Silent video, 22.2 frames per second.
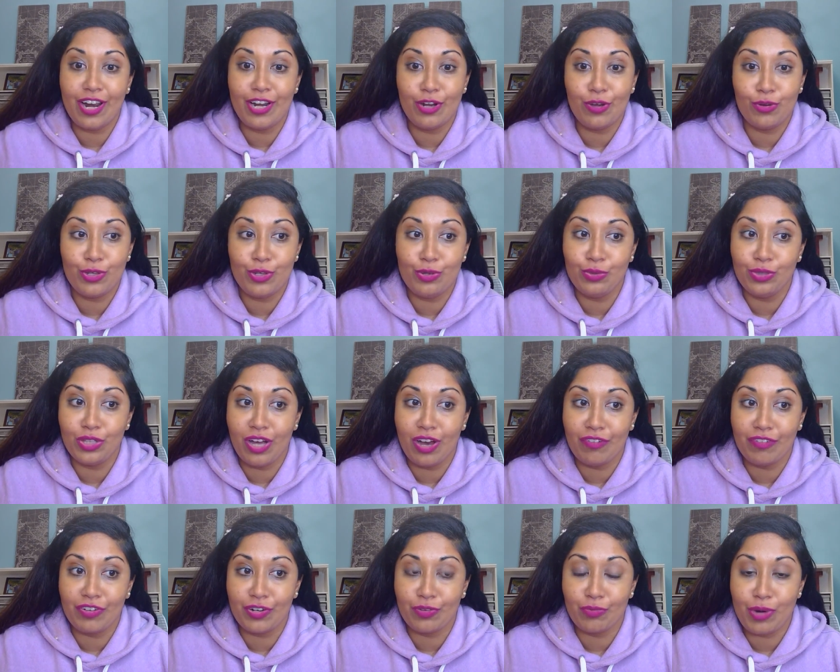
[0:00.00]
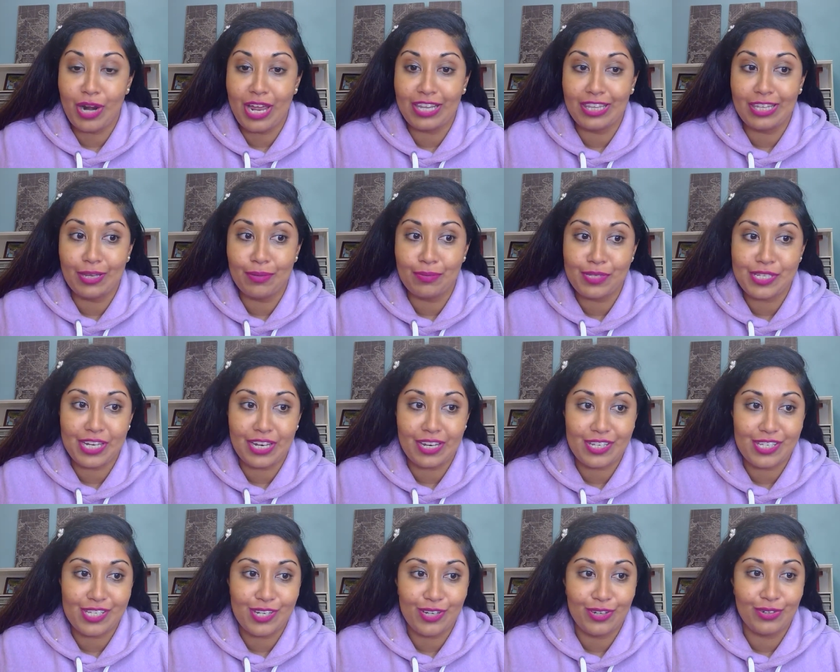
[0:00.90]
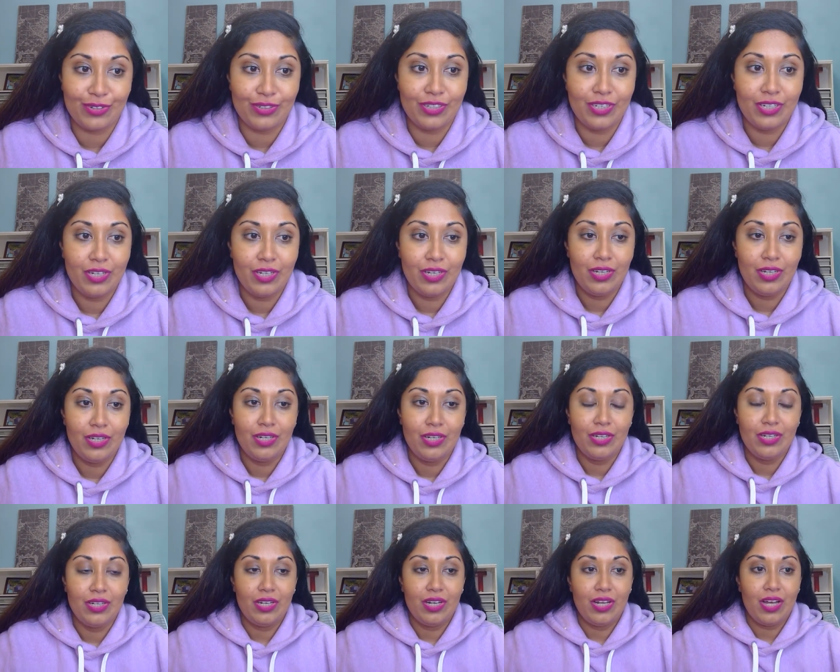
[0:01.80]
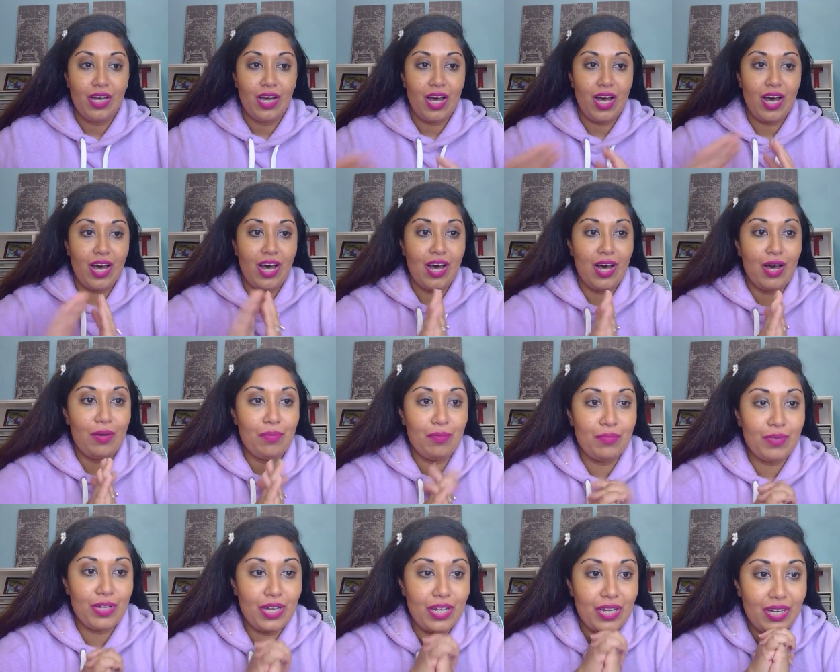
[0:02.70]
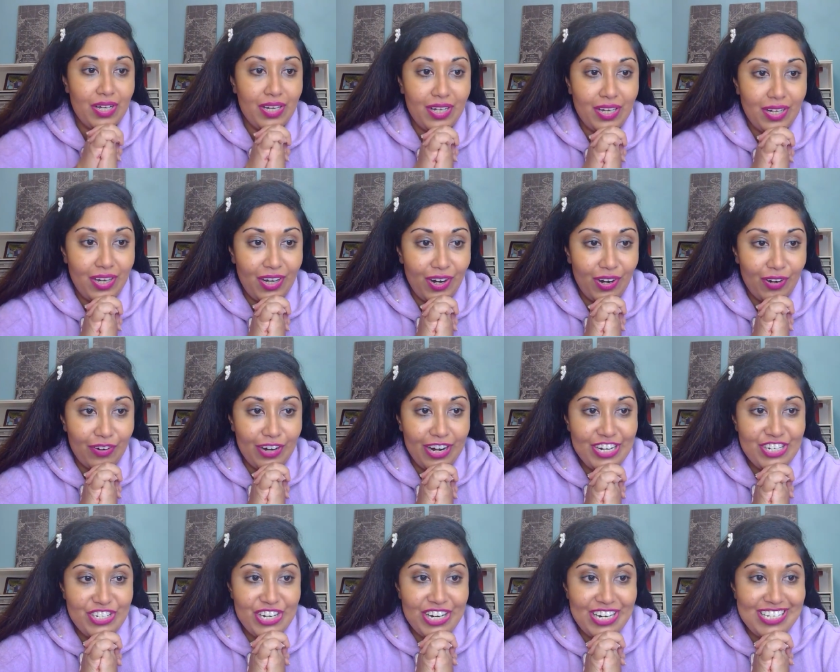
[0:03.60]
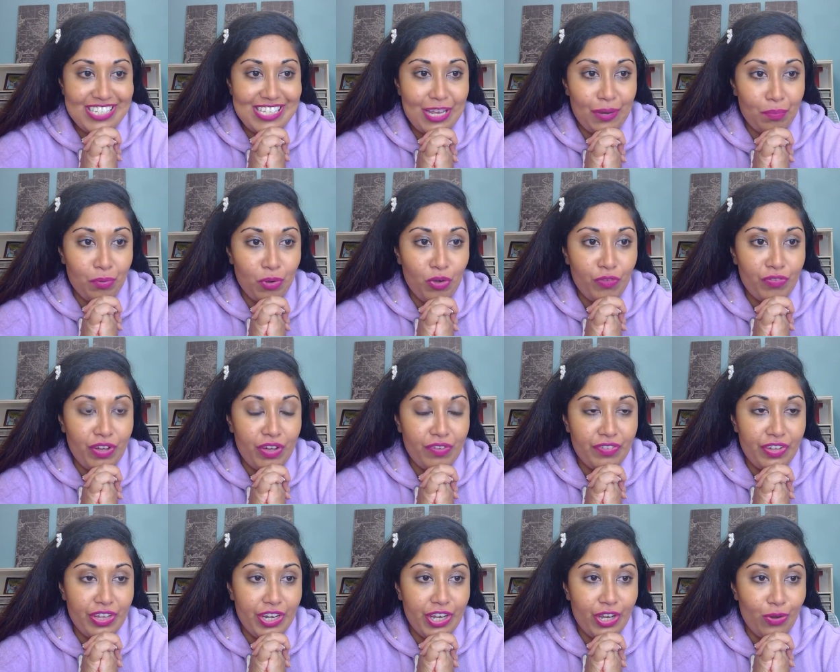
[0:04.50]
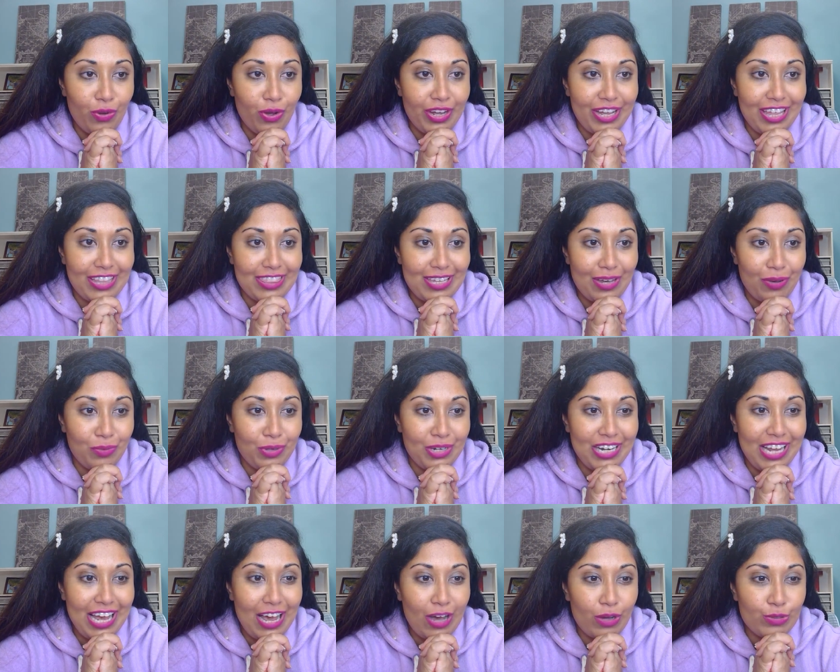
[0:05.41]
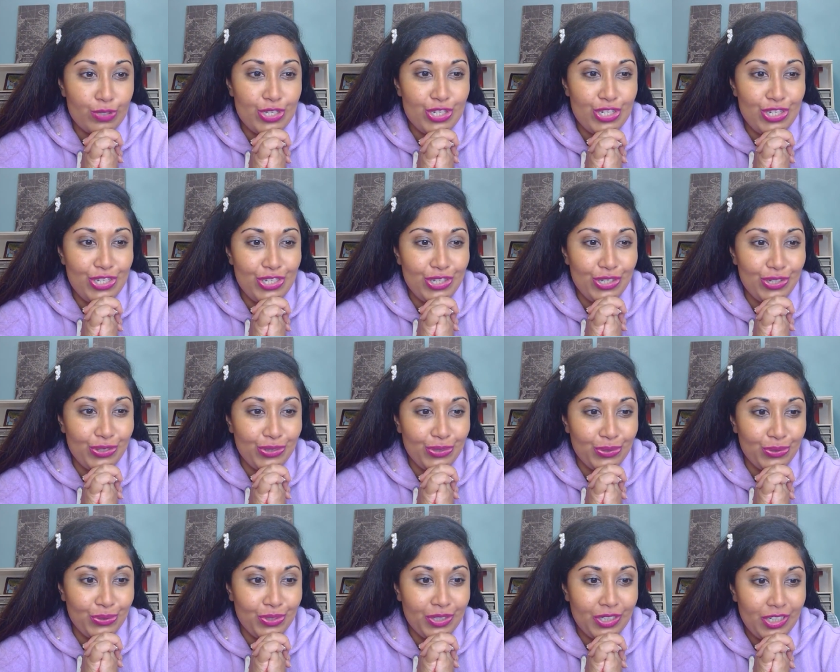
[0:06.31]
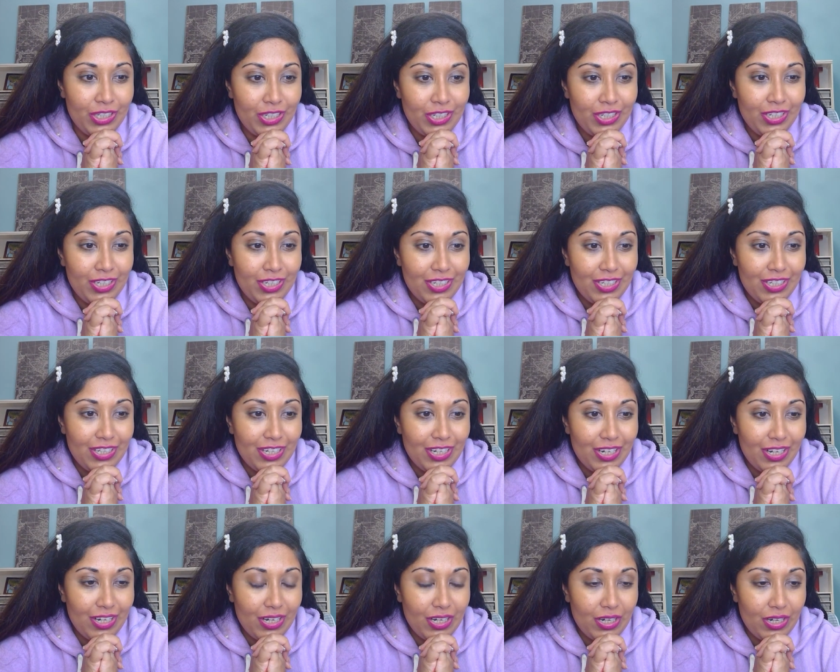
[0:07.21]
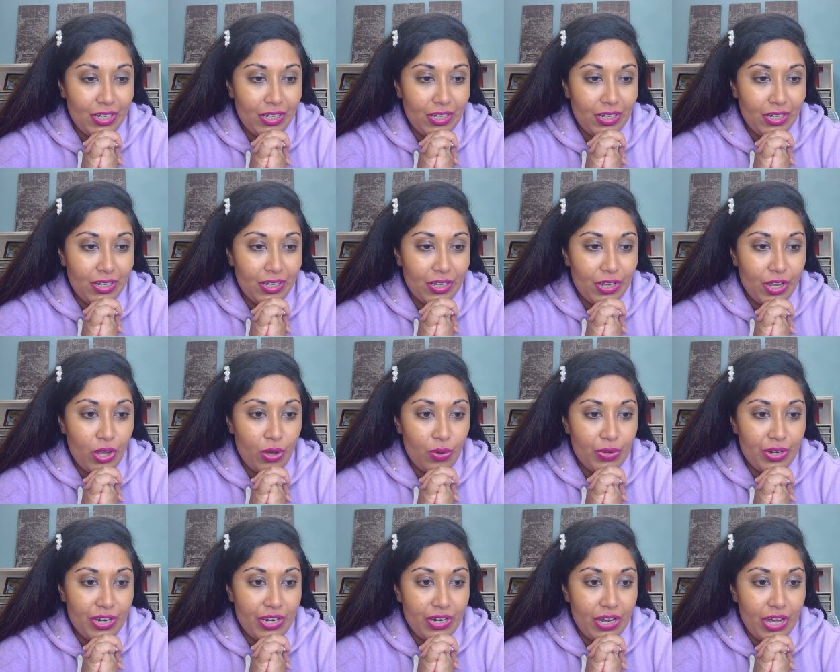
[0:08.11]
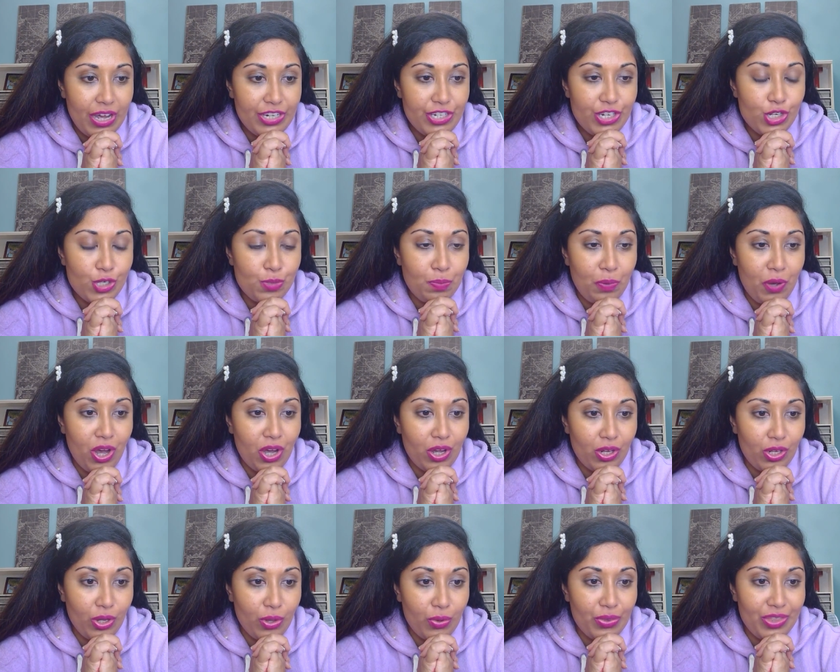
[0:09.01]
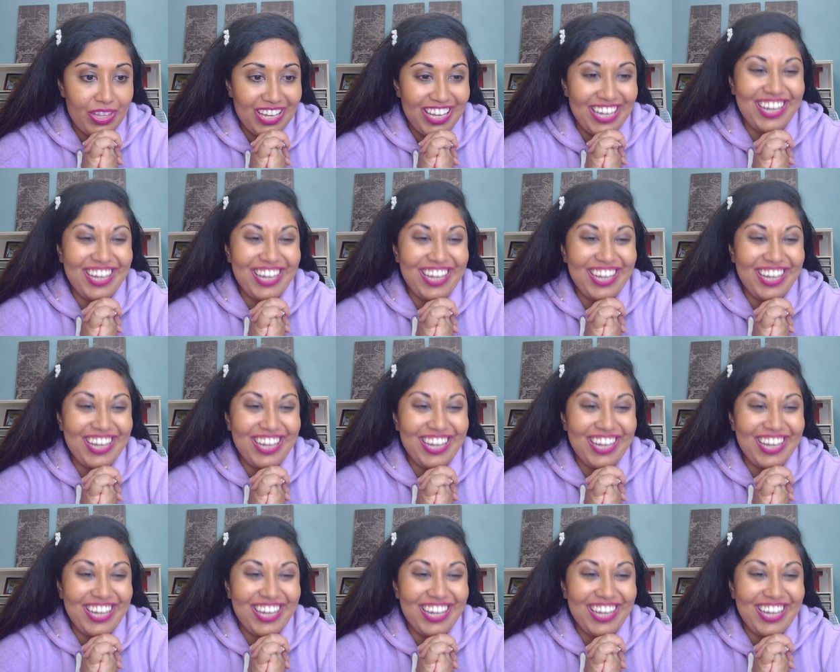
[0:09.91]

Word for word: i know you love a red lipstick so um all right jenny's saying profile video i'll get that one out to you uh, Conan, I just bought clothing,